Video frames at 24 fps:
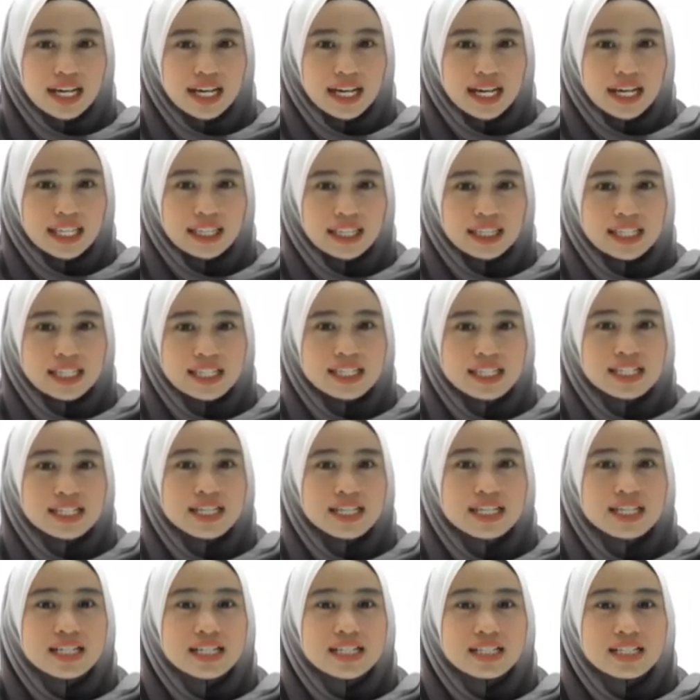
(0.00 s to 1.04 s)
the seat
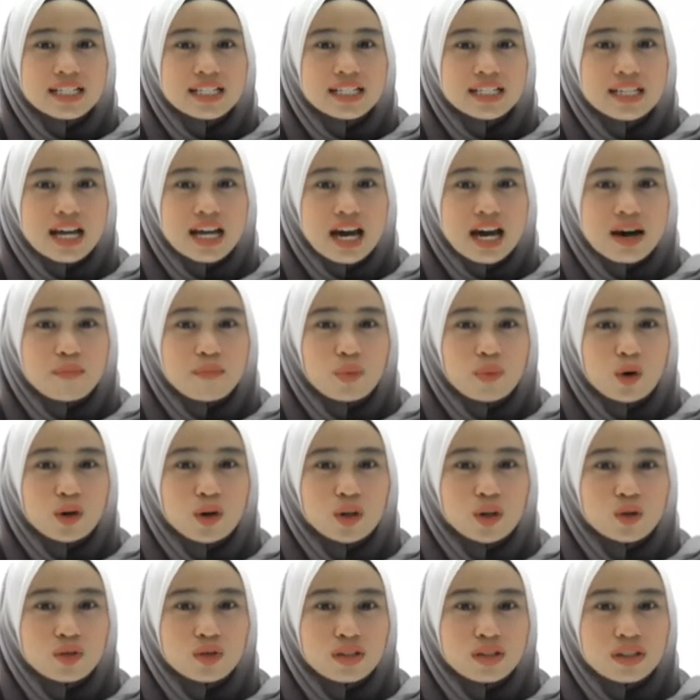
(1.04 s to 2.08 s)

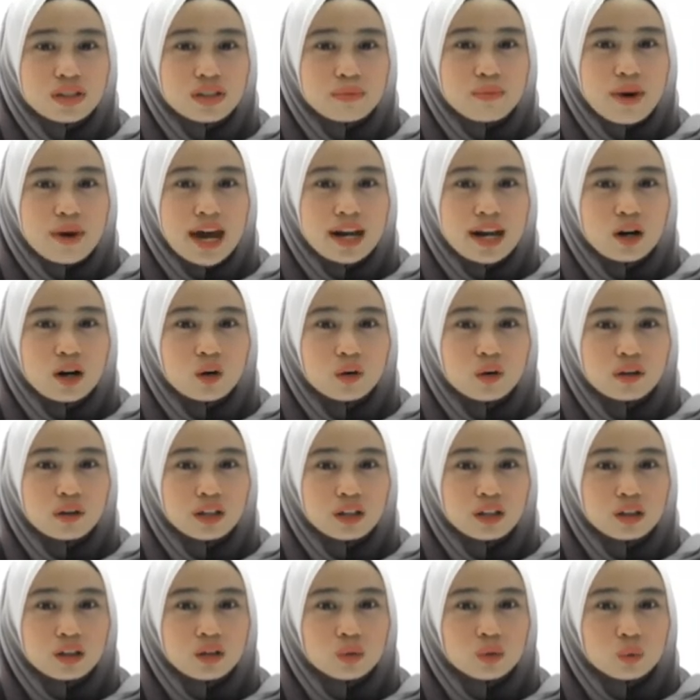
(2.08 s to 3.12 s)
produce the bad odor
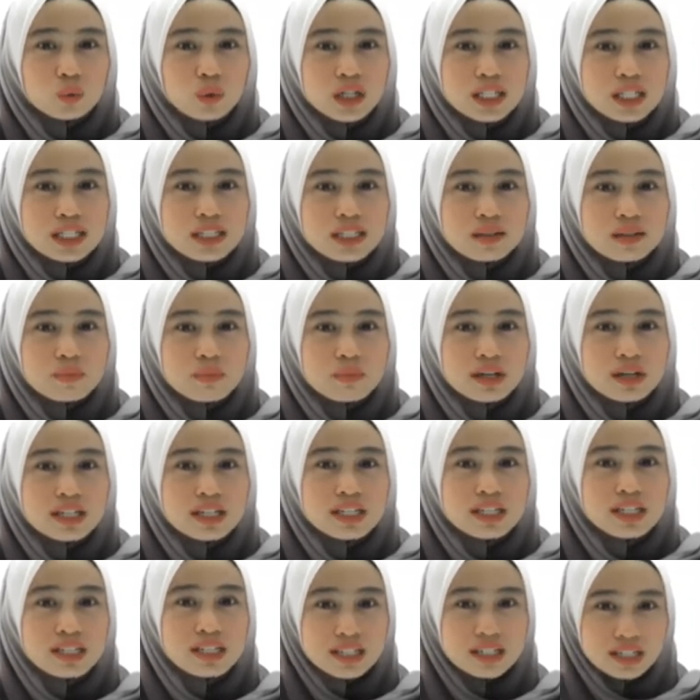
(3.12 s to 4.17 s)
towards the
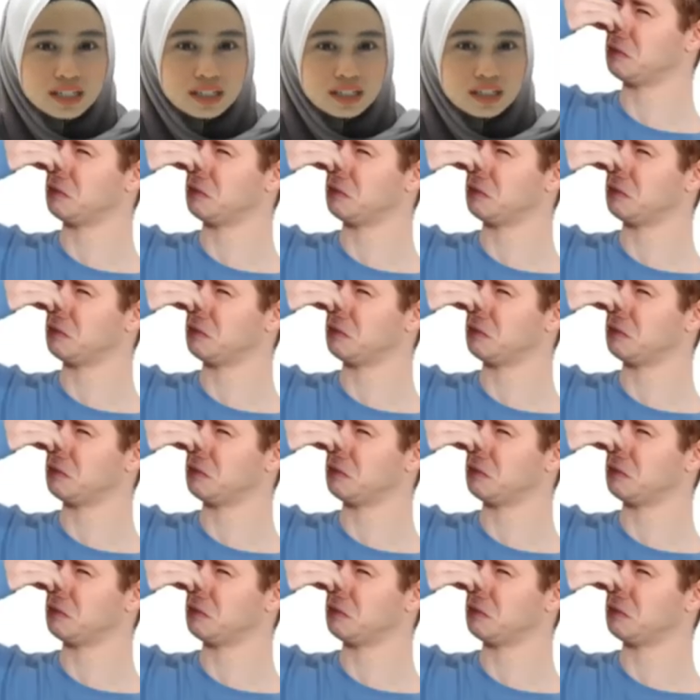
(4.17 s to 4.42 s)
passengers.